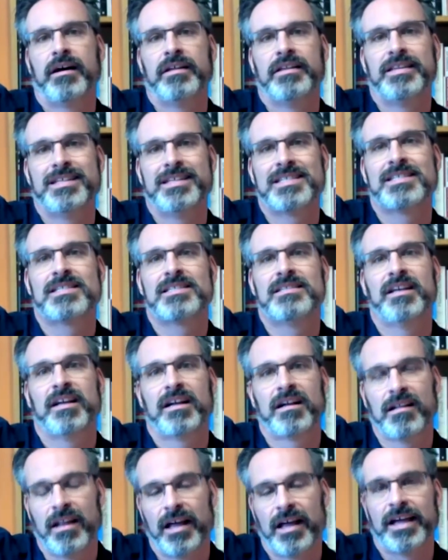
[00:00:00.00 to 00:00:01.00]
this
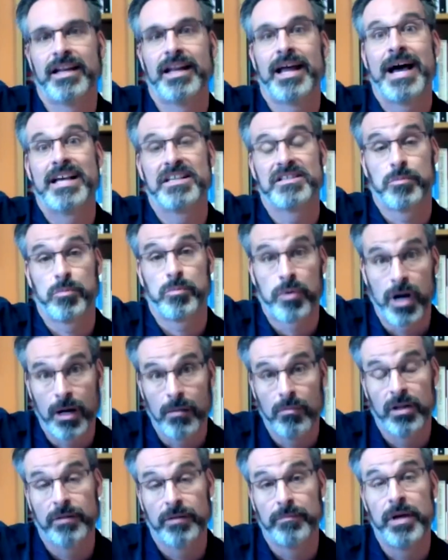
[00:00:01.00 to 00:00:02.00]
decline as a
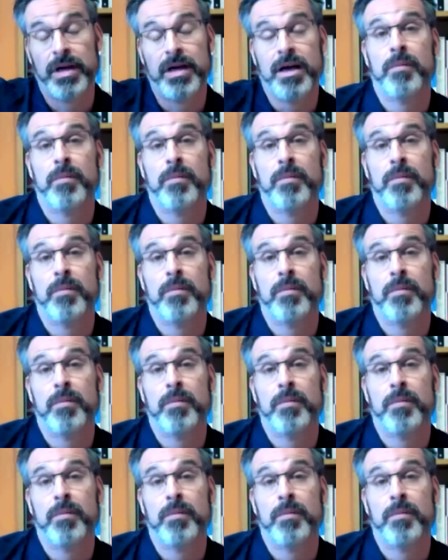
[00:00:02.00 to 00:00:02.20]
problem,